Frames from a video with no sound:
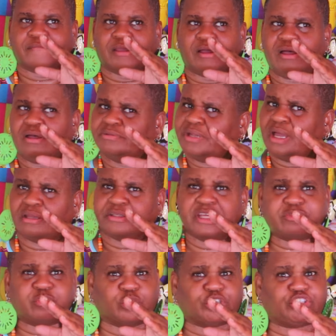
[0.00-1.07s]
oh no,
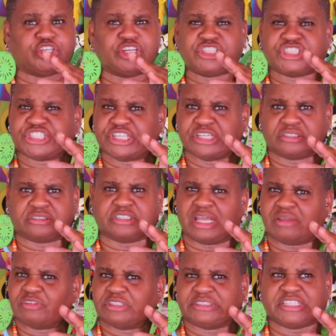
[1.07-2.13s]
this was this year.
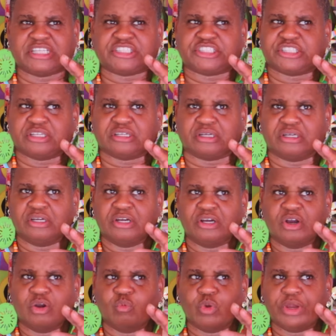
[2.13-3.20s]
That was this year
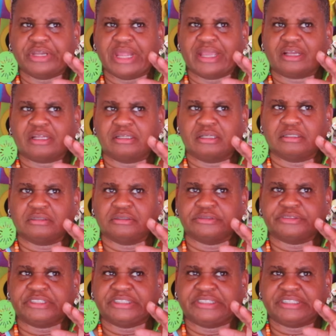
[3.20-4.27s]
when they
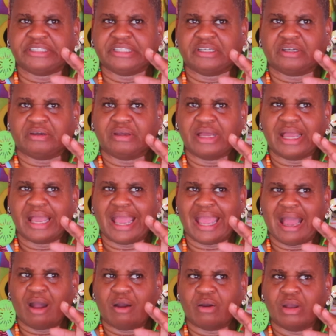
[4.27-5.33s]
closed the deal
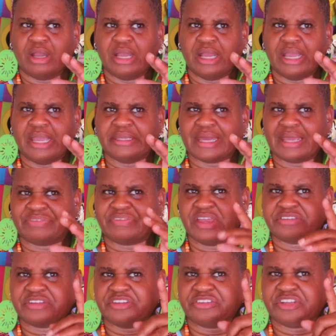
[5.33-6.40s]
out. And I
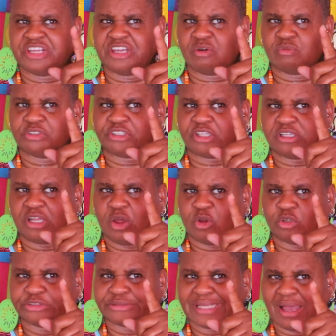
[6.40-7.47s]
think the deal was
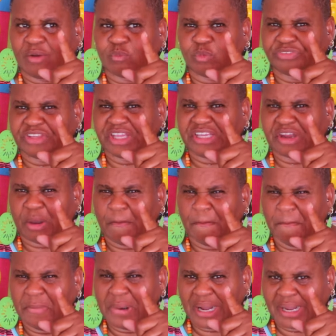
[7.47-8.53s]
closed out within a
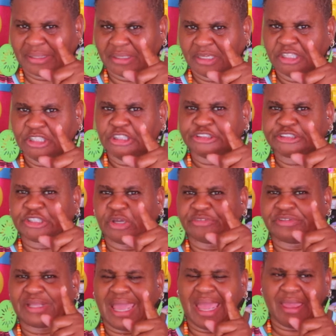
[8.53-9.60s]
month. So
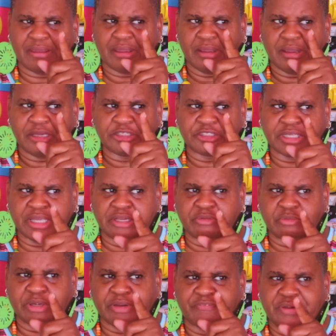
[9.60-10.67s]
that
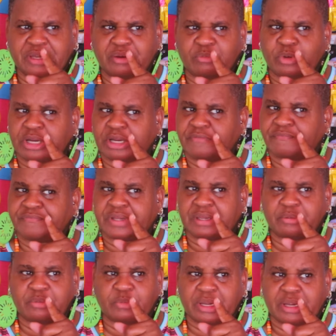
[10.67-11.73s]
January,
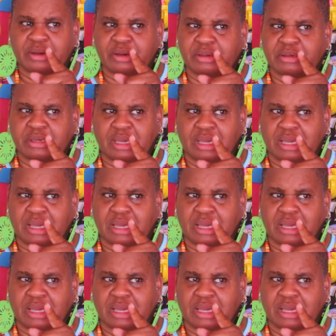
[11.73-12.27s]
February,